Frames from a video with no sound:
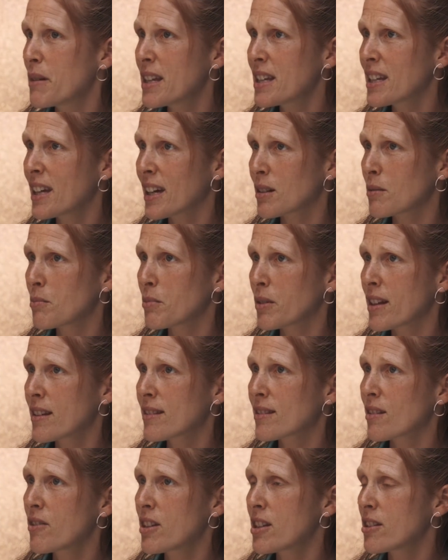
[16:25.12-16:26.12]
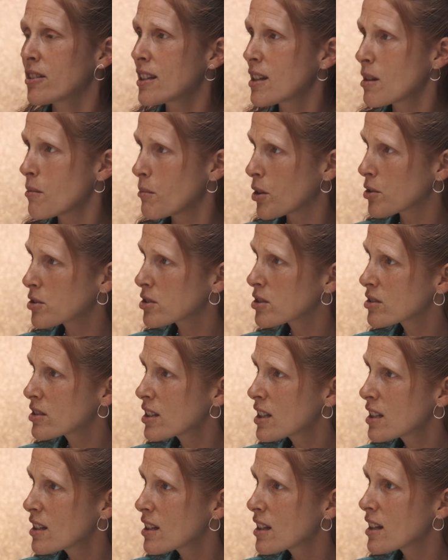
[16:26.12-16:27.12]
being at a place of healing
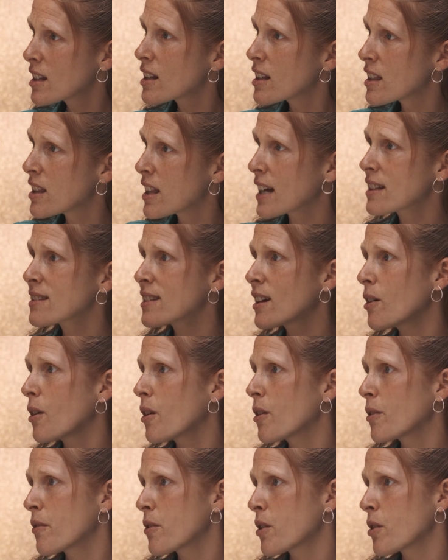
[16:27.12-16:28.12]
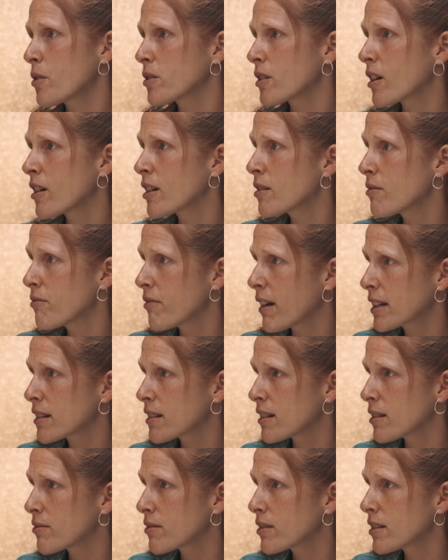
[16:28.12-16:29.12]
emotionally, that's how all of those are
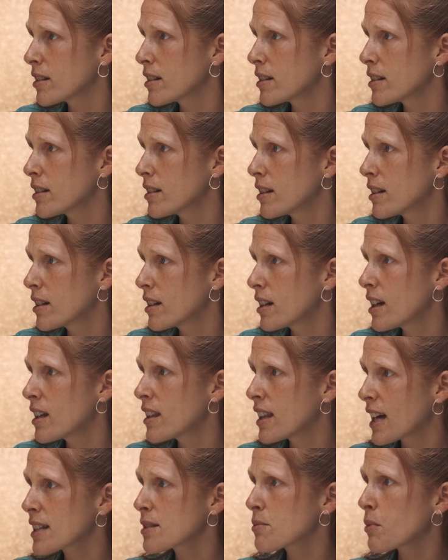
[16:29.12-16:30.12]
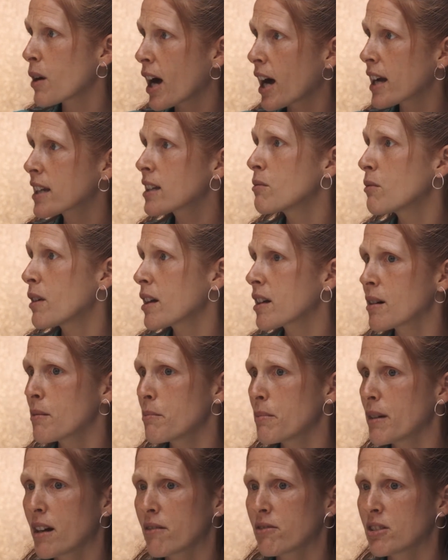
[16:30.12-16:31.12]
effective. And that's why I can wake
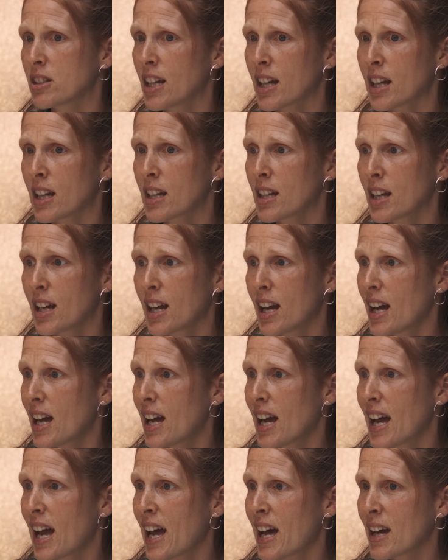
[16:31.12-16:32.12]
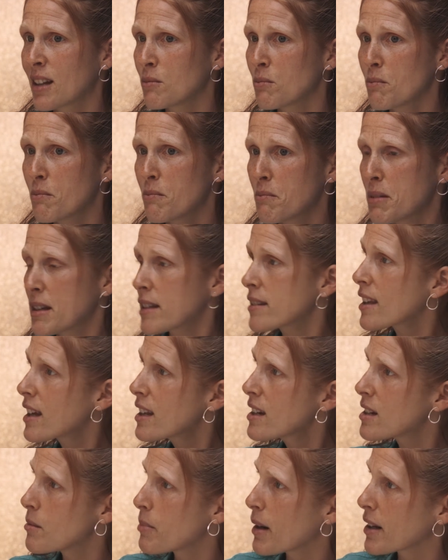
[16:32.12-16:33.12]
up every day and be
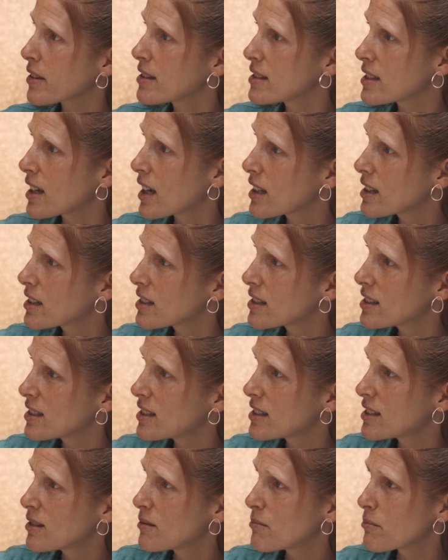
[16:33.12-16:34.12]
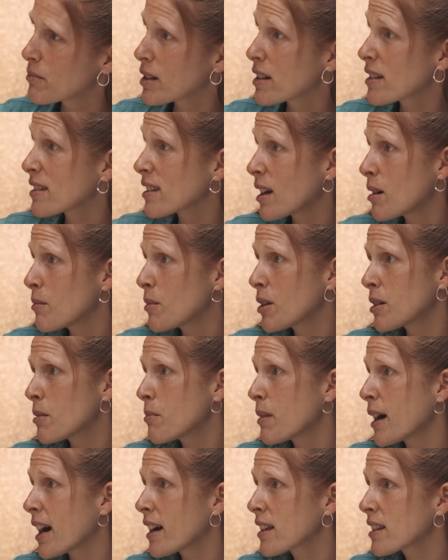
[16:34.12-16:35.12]
excited about the day, because I am on a
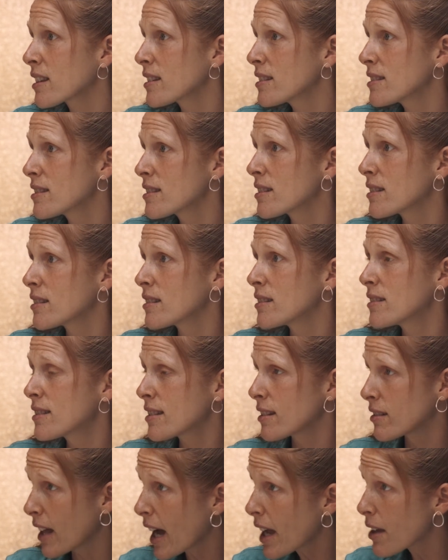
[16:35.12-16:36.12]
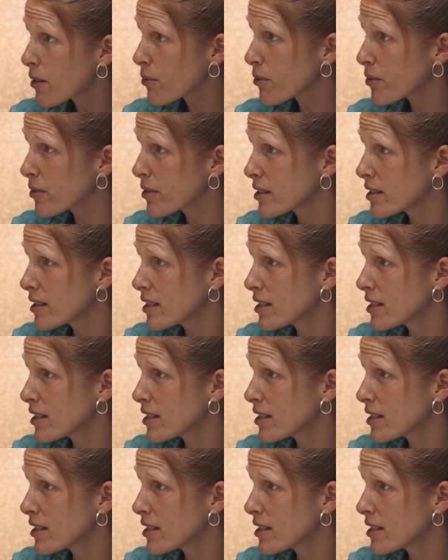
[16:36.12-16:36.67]
path to life.